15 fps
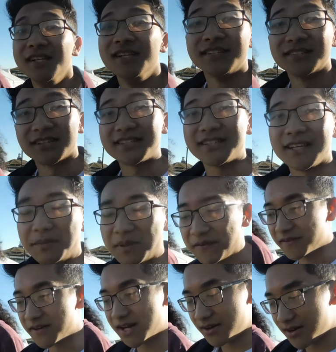That's the update
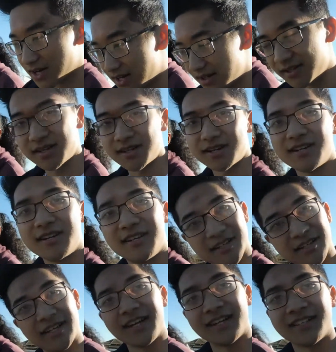for now and uh,
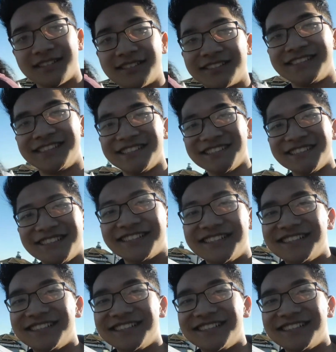yeah.